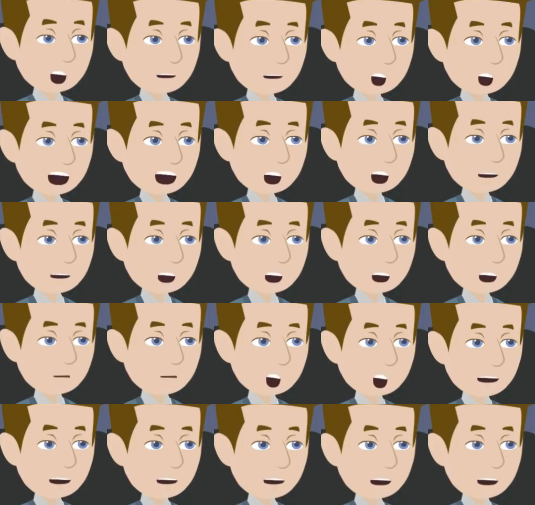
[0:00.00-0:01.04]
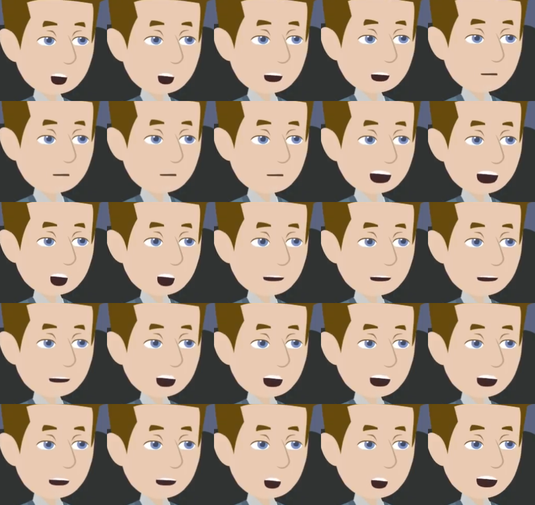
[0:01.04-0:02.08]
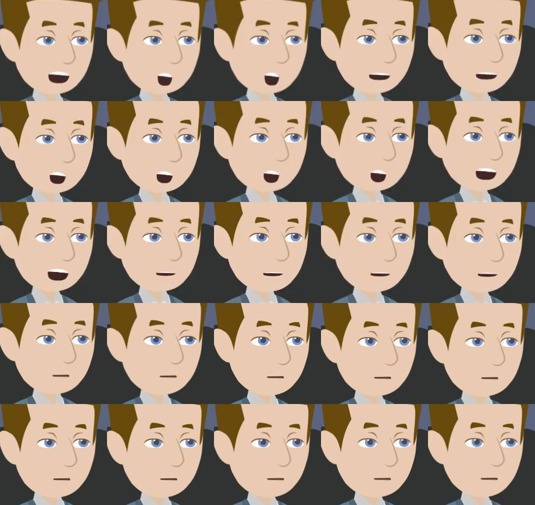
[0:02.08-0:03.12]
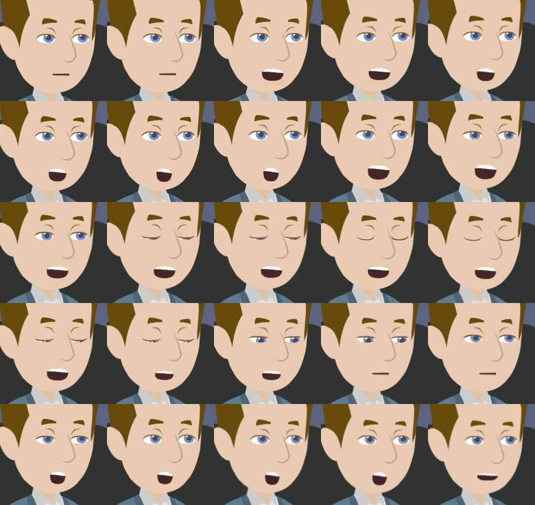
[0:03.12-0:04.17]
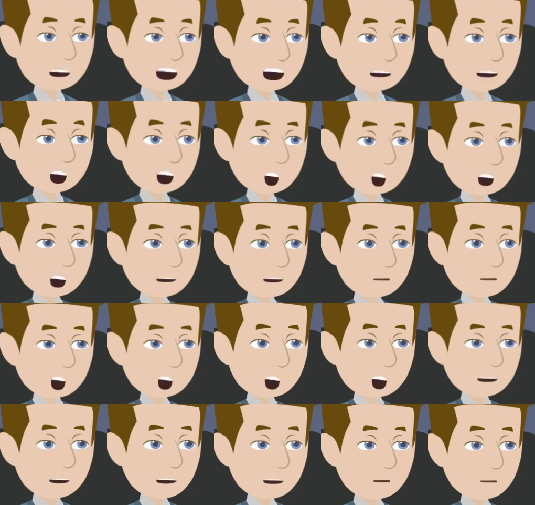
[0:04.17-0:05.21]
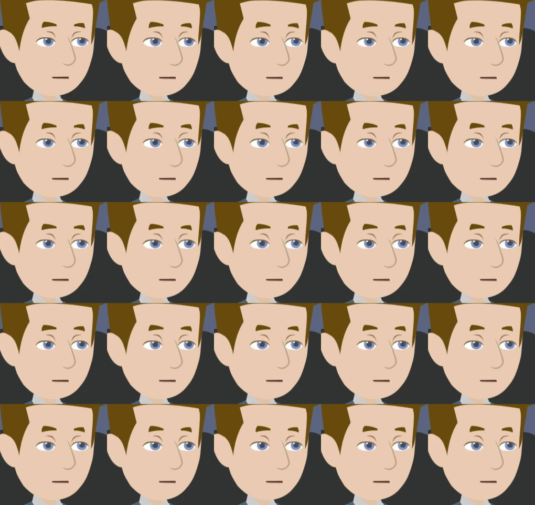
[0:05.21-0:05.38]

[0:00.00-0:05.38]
say the system should have clear time-dependent behavior. How would that work for the hydrogen example?